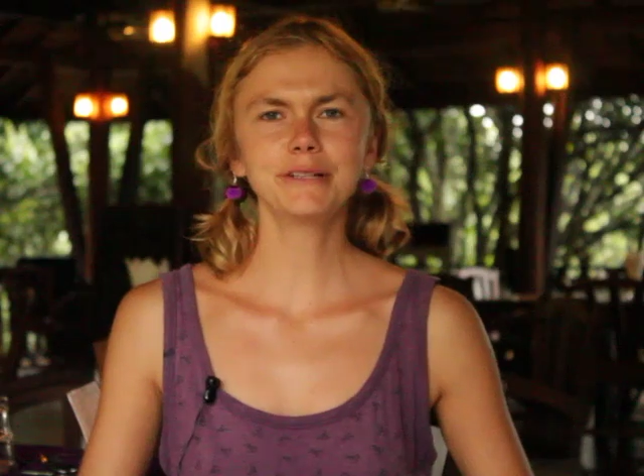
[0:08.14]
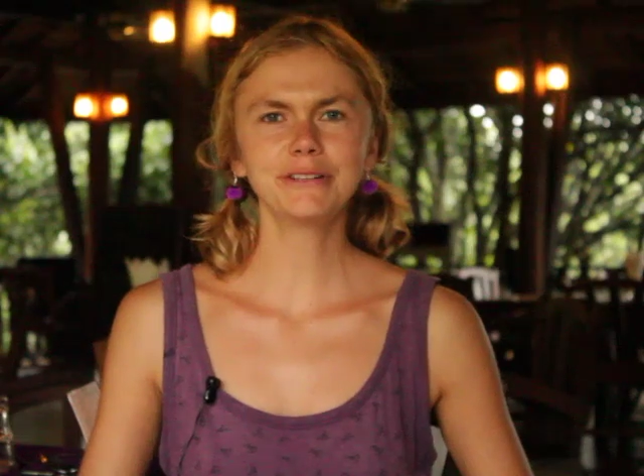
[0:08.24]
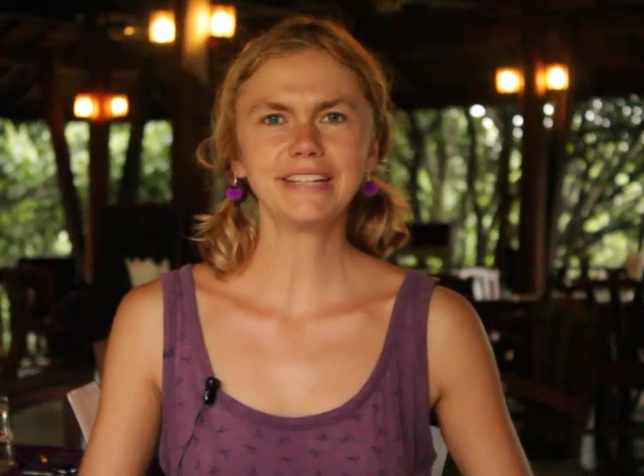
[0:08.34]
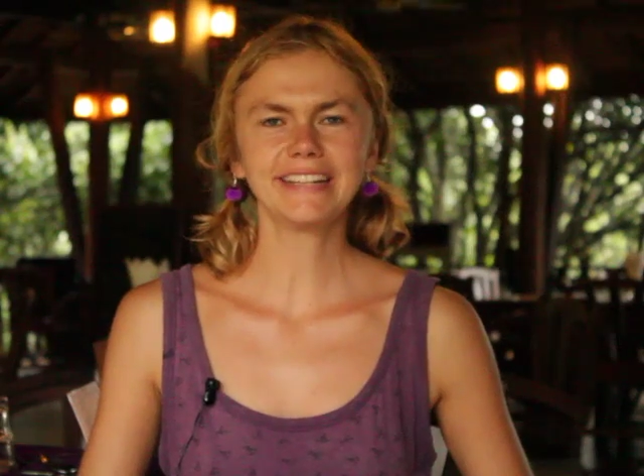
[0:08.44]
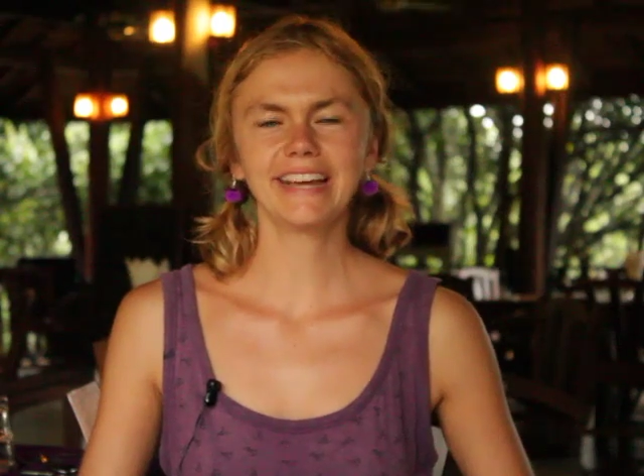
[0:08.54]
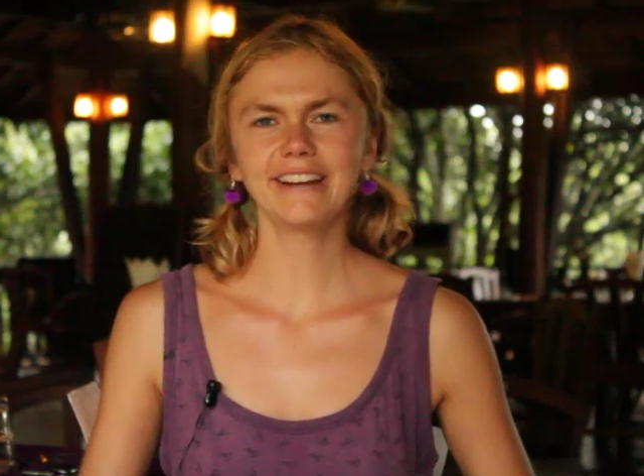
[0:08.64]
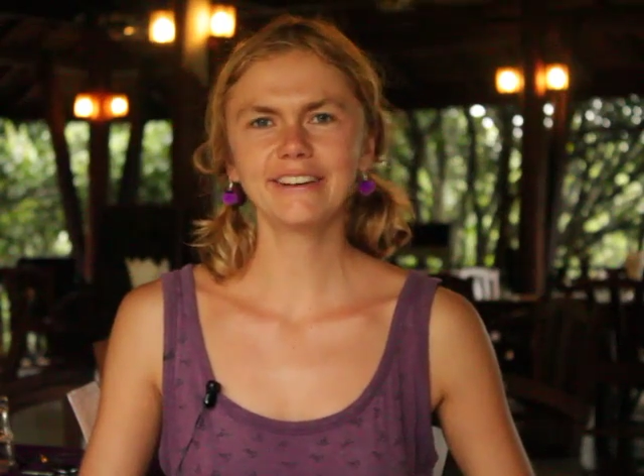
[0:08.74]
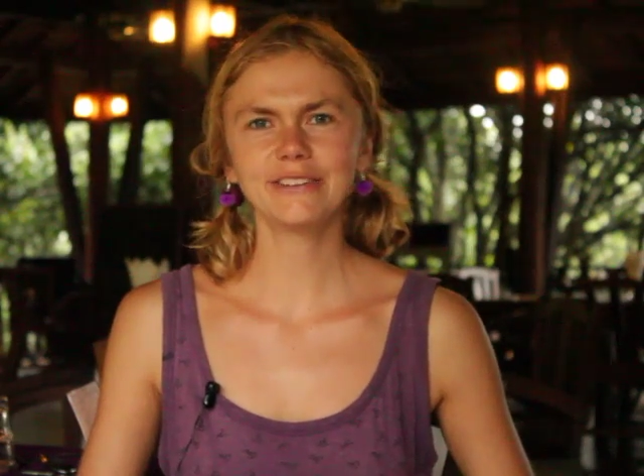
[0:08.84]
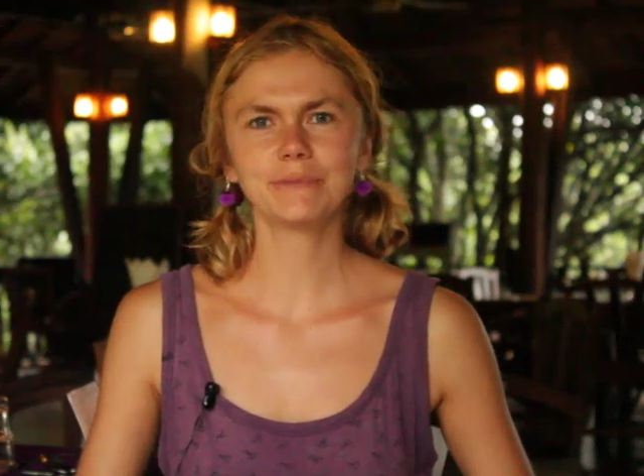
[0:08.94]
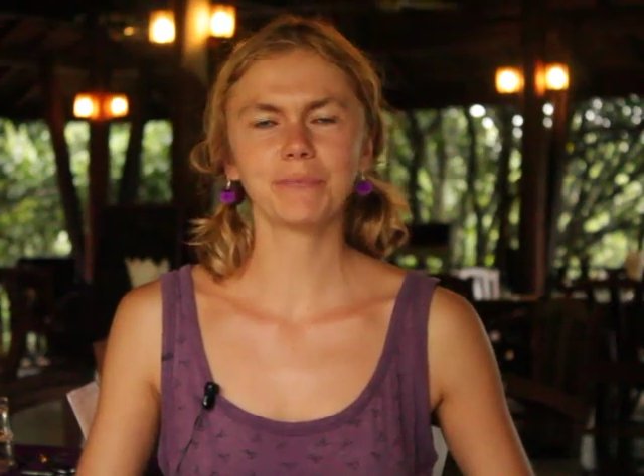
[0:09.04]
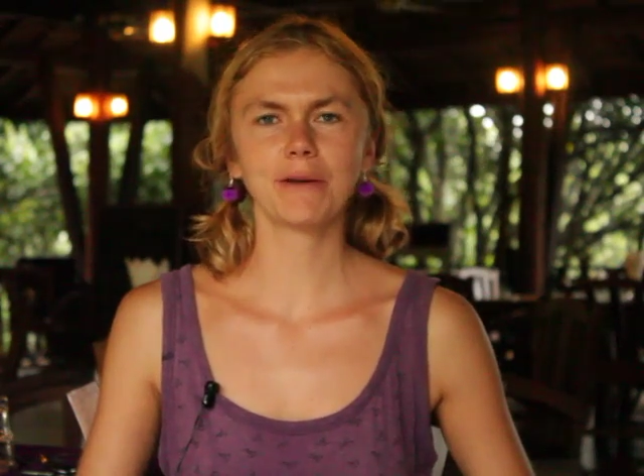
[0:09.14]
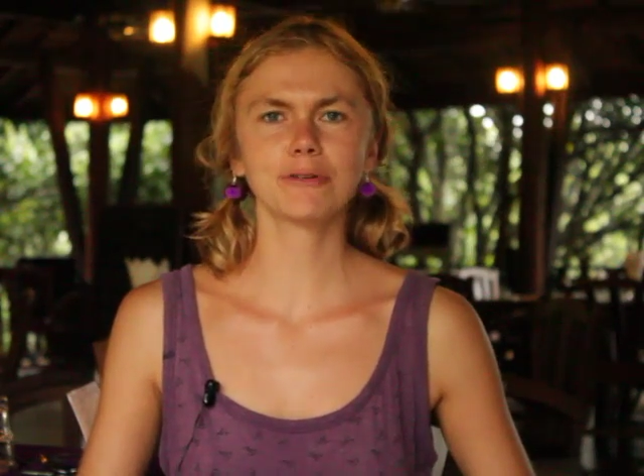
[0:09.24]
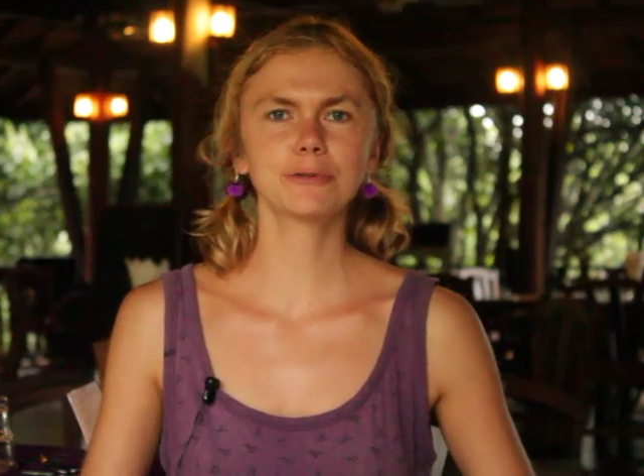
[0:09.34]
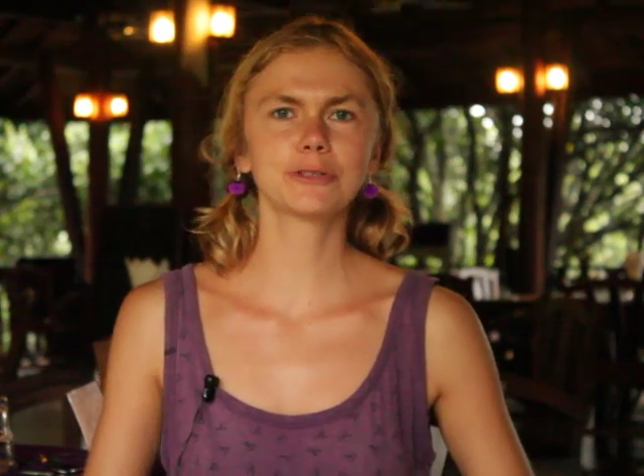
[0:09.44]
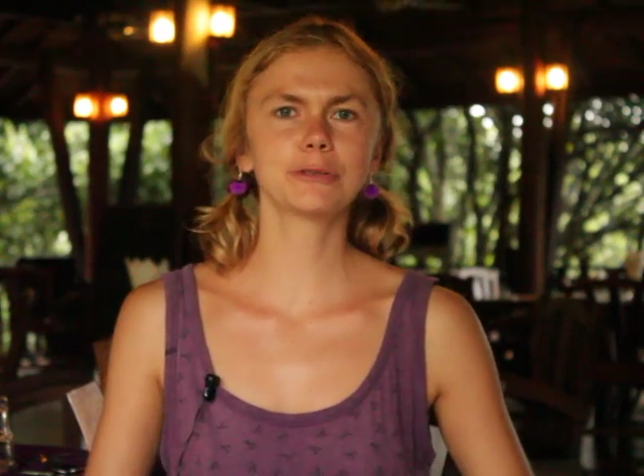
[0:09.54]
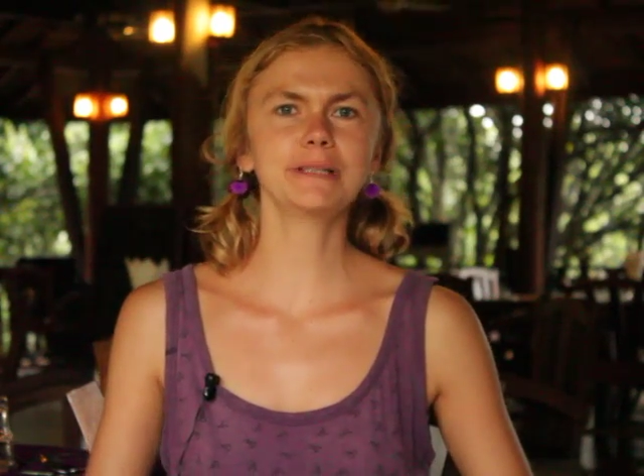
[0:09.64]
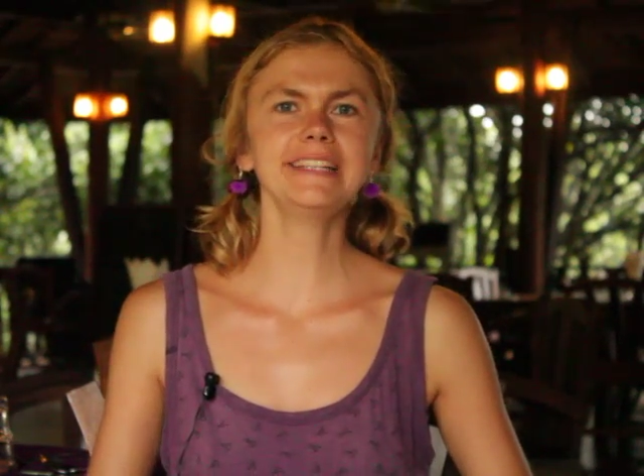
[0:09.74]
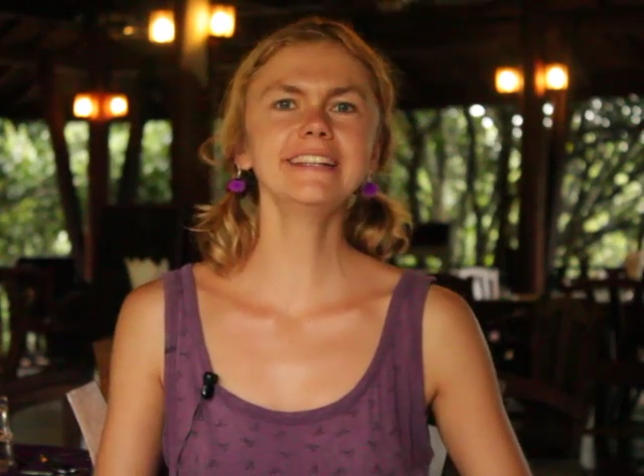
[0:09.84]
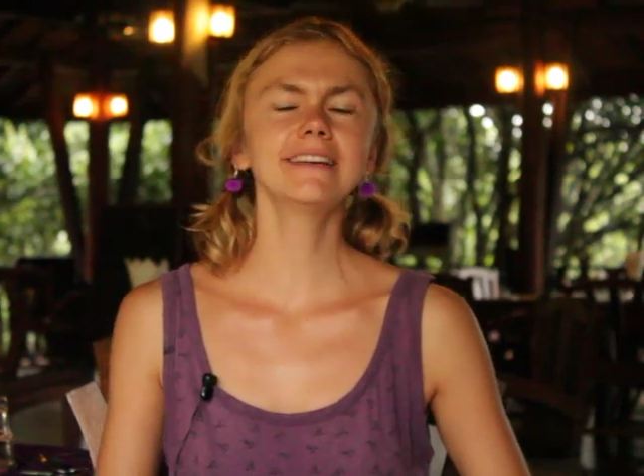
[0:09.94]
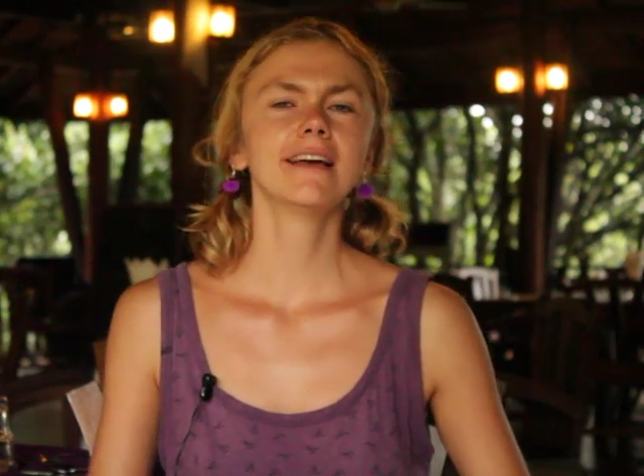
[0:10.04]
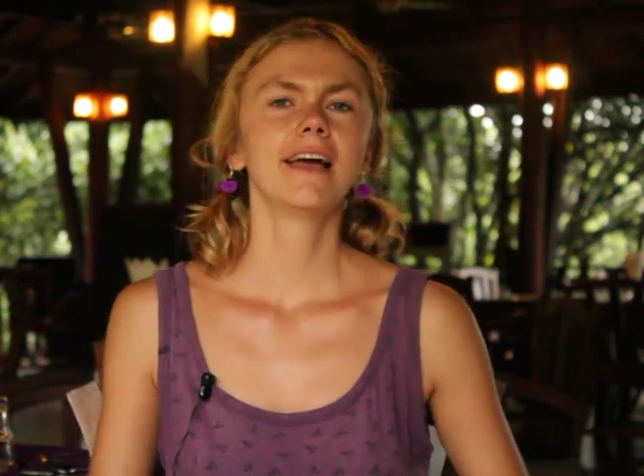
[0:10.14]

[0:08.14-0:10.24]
Miri. Hello. I'm from Germany